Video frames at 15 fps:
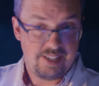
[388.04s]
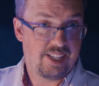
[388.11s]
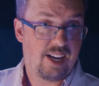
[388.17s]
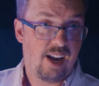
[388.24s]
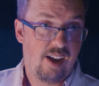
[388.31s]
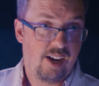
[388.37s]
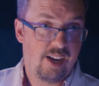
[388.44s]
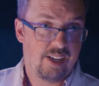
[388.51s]

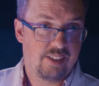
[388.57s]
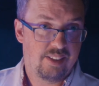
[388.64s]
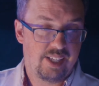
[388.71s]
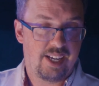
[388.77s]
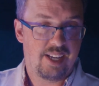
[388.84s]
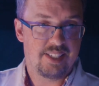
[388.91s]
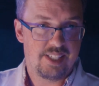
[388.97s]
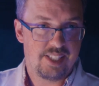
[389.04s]
decline and they
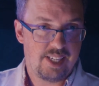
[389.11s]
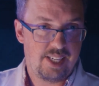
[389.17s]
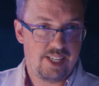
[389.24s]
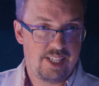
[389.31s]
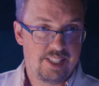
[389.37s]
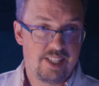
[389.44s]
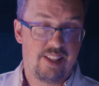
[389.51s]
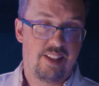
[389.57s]
get
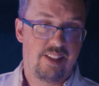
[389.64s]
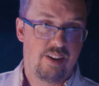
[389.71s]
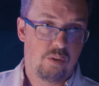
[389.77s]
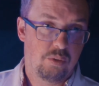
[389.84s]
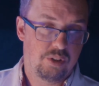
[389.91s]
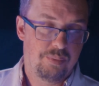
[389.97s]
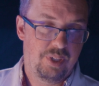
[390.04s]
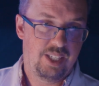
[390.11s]
disease and then they
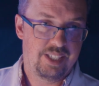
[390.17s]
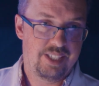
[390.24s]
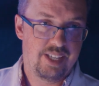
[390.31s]
ultimately